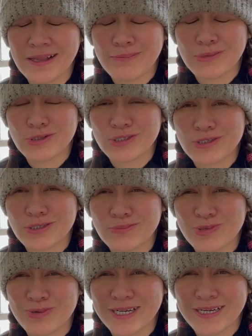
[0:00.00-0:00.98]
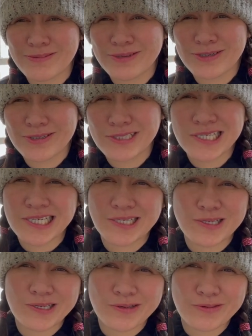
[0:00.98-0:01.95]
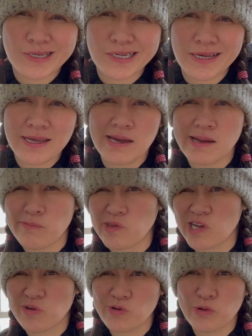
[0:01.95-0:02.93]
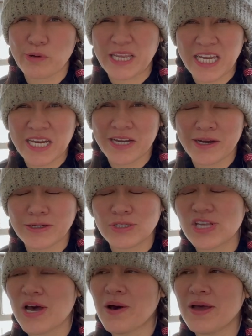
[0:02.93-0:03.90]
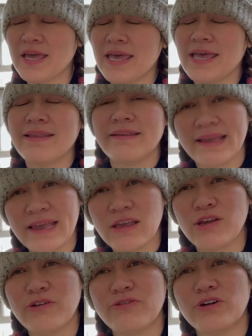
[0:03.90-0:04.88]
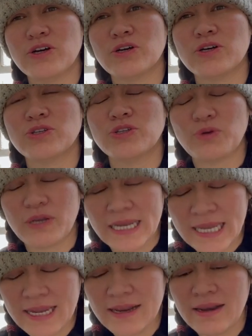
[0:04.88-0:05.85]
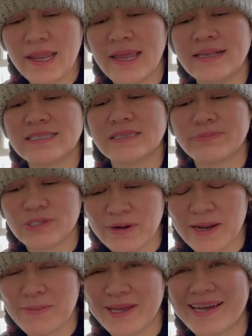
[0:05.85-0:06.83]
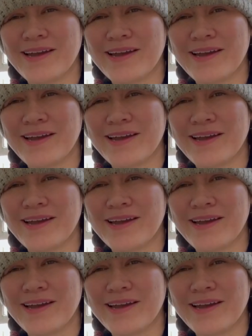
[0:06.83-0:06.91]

I'm losing subscribers. I don't know why. I'm not growing either. So Thank you for tuning in and subscribing.